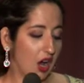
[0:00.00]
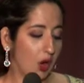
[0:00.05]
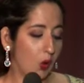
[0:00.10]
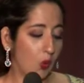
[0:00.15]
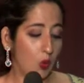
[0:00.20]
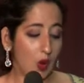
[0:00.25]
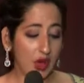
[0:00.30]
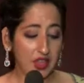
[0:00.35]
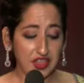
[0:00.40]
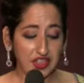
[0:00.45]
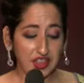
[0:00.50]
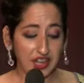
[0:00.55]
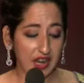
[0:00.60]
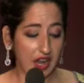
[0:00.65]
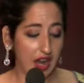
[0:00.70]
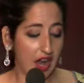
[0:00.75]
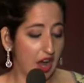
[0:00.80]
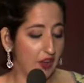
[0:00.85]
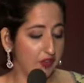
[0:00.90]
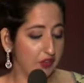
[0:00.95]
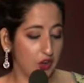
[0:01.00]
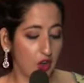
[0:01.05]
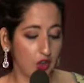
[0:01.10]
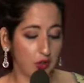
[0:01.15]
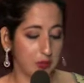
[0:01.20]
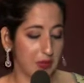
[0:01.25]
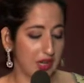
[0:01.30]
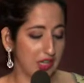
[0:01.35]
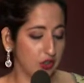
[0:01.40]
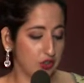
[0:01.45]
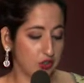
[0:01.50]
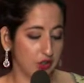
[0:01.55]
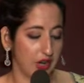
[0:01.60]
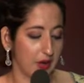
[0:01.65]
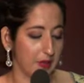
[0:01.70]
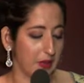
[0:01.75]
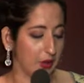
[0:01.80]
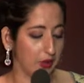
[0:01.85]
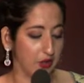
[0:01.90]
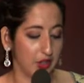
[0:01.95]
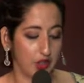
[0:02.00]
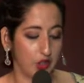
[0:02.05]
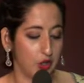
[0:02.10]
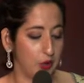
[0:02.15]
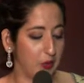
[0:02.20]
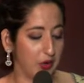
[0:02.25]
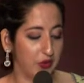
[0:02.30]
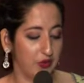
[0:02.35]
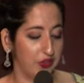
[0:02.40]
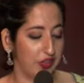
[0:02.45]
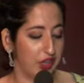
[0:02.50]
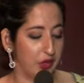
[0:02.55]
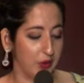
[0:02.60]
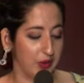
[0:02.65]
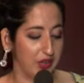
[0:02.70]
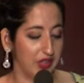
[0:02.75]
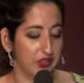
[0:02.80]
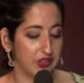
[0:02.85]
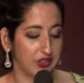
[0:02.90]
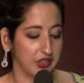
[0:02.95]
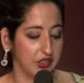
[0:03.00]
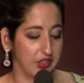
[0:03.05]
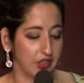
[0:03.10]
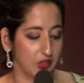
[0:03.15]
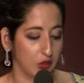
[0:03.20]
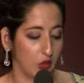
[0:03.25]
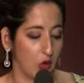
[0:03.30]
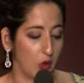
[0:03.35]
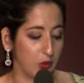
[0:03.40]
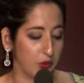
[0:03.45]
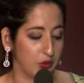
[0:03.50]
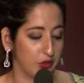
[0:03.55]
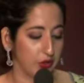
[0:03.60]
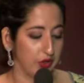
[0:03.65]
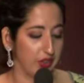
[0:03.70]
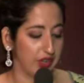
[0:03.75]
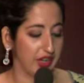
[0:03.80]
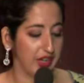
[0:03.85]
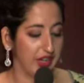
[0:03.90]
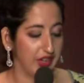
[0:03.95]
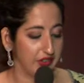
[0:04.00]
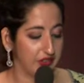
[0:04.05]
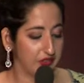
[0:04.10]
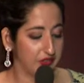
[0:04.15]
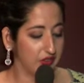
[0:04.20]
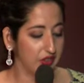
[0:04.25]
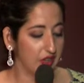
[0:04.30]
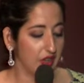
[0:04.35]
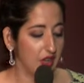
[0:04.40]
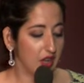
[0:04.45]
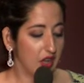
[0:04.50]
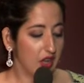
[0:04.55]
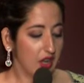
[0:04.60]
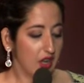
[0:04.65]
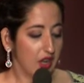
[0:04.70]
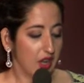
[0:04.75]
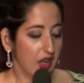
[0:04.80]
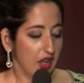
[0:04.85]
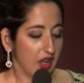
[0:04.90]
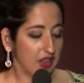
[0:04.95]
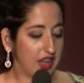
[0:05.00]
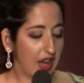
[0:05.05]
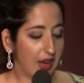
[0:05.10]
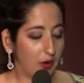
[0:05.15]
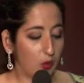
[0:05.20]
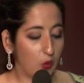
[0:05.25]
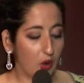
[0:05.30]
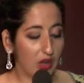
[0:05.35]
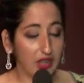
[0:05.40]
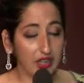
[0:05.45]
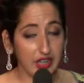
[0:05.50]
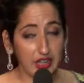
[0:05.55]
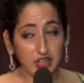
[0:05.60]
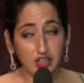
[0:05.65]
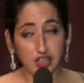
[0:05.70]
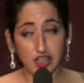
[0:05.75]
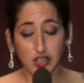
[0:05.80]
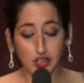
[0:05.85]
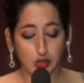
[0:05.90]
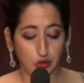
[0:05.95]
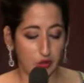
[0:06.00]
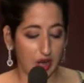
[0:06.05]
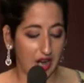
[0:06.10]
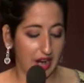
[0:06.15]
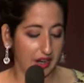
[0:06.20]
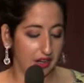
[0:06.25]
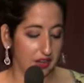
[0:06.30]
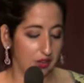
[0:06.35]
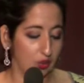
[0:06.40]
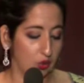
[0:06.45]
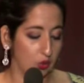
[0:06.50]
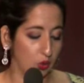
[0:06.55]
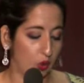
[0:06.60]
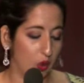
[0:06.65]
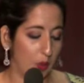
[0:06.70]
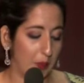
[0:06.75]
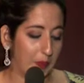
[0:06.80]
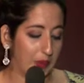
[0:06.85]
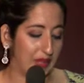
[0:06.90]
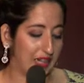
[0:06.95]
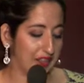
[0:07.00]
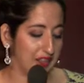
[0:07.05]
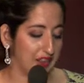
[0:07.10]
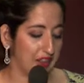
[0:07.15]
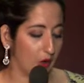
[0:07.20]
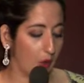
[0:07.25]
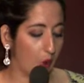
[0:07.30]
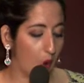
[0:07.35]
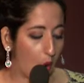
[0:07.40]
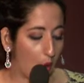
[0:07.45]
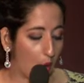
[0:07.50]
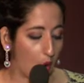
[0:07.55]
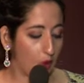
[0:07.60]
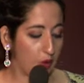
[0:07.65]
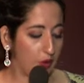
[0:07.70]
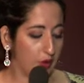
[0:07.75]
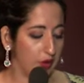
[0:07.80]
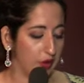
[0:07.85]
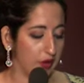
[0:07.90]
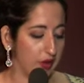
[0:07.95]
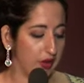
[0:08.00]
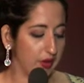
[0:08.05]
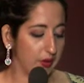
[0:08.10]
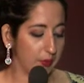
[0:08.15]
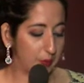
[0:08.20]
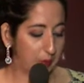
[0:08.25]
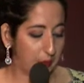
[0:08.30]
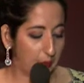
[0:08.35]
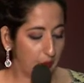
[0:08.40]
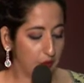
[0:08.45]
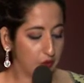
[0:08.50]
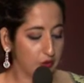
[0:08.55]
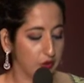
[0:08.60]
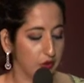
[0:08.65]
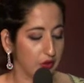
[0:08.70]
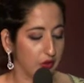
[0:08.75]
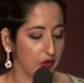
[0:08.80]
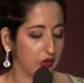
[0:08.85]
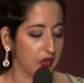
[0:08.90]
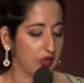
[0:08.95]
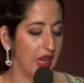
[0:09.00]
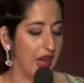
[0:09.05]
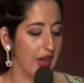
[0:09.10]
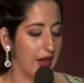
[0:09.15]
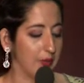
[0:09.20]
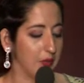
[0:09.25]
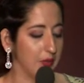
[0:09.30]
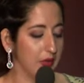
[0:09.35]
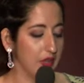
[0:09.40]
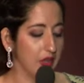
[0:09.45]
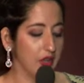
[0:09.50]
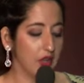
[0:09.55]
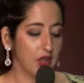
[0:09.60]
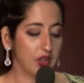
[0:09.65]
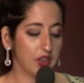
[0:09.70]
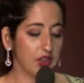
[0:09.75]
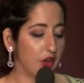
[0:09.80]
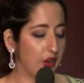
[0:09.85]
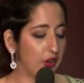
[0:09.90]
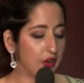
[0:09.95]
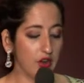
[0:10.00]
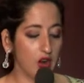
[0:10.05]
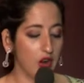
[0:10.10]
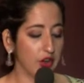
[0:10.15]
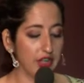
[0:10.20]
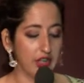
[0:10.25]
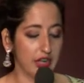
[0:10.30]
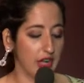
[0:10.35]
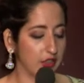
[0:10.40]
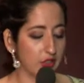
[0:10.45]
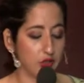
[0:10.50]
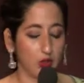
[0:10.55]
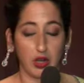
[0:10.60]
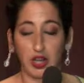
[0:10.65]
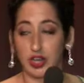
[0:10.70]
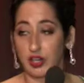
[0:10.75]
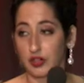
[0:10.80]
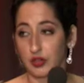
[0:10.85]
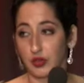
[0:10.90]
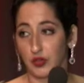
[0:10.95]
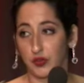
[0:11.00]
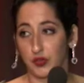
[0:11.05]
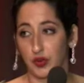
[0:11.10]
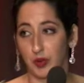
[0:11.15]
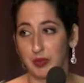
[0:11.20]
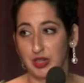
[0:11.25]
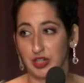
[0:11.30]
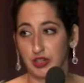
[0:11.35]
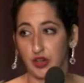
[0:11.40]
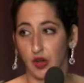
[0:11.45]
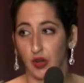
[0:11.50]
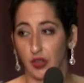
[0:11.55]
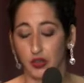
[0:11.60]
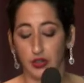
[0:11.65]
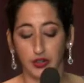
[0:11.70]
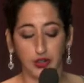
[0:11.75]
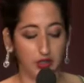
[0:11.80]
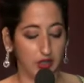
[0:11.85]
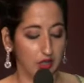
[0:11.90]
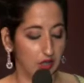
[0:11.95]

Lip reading: One thing I have not mentioned about the human figurines in the sculpture is that while each is trying to complete their own personal climb, they're not in isolation from each other.